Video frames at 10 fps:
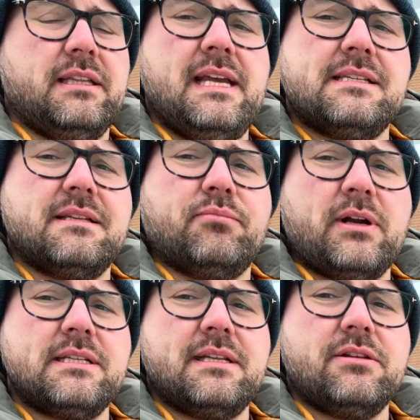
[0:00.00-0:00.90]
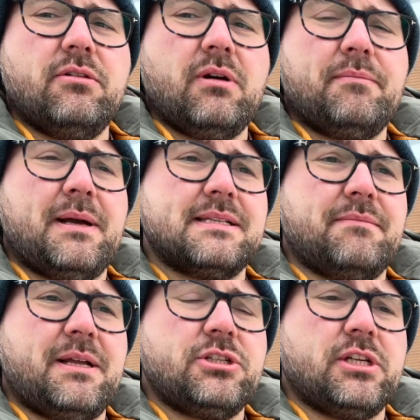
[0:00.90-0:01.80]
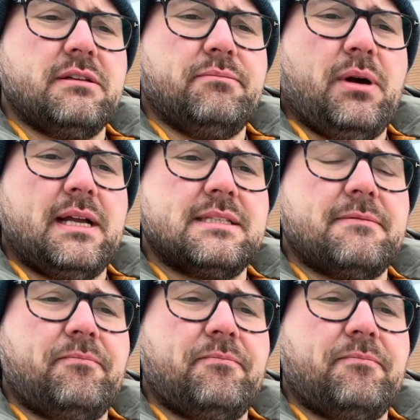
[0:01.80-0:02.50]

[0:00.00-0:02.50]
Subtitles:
Yes, the price did go up, as I mentioned, but